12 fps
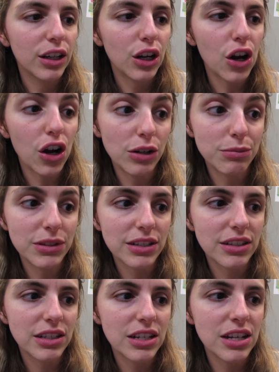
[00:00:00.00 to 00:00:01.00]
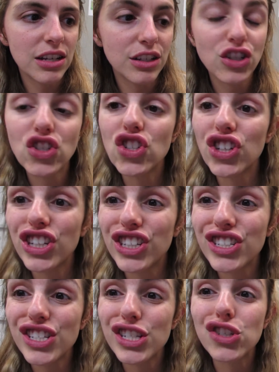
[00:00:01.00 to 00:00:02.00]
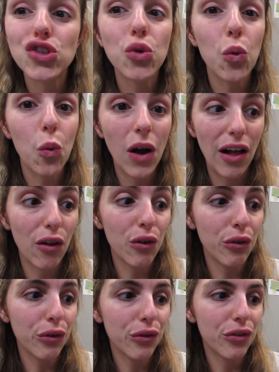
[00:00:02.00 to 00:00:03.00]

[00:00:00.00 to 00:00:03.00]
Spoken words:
carbs 16, sugars 12,